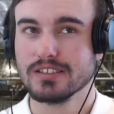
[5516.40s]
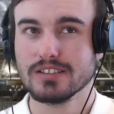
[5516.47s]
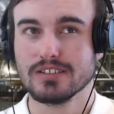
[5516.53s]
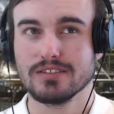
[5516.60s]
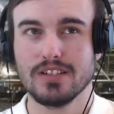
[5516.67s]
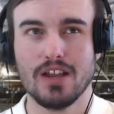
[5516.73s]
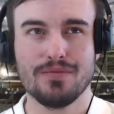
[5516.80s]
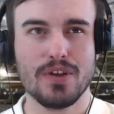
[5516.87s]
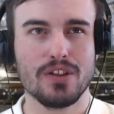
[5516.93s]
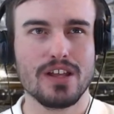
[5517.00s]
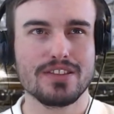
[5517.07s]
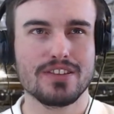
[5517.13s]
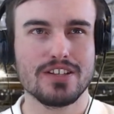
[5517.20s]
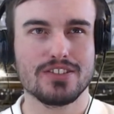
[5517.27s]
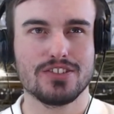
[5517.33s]
I feel like
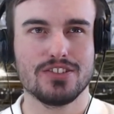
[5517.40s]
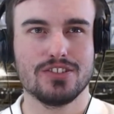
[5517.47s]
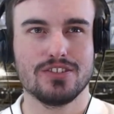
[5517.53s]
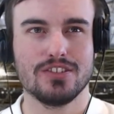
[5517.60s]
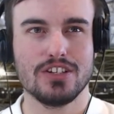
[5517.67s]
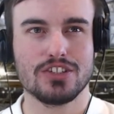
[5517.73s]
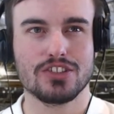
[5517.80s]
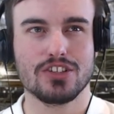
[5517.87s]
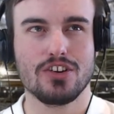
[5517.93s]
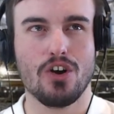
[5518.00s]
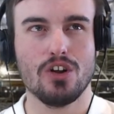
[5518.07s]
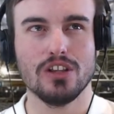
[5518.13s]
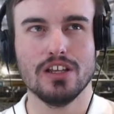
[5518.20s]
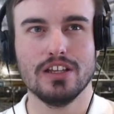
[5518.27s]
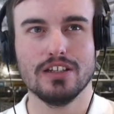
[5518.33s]
this
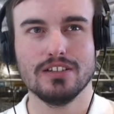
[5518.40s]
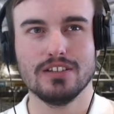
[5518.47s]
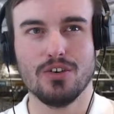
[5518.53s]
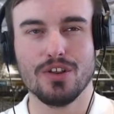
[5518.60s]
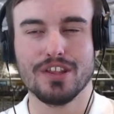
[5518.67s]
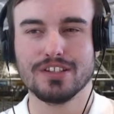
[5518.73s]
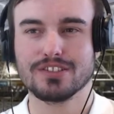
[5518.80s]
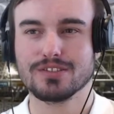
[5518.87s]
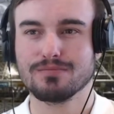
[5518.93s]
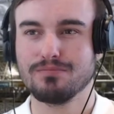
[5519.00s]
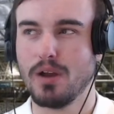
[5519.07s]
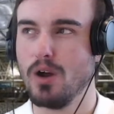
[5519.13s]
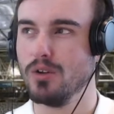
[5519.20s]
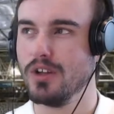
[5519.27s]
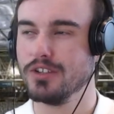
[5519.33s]
collar or this
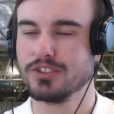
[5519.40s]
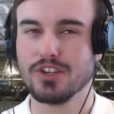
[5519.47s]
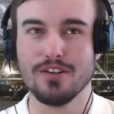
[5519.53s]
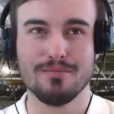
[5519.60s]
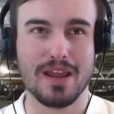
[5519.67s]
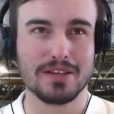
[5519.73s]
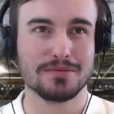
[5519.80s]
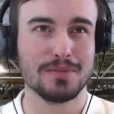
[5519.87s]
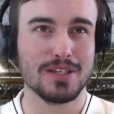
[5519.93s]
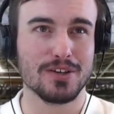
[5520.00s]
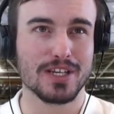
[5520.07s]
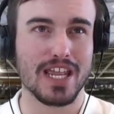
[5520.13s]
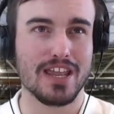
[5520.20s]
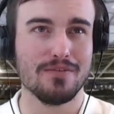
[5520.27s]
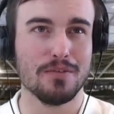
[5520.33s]
polo shirt makes me look even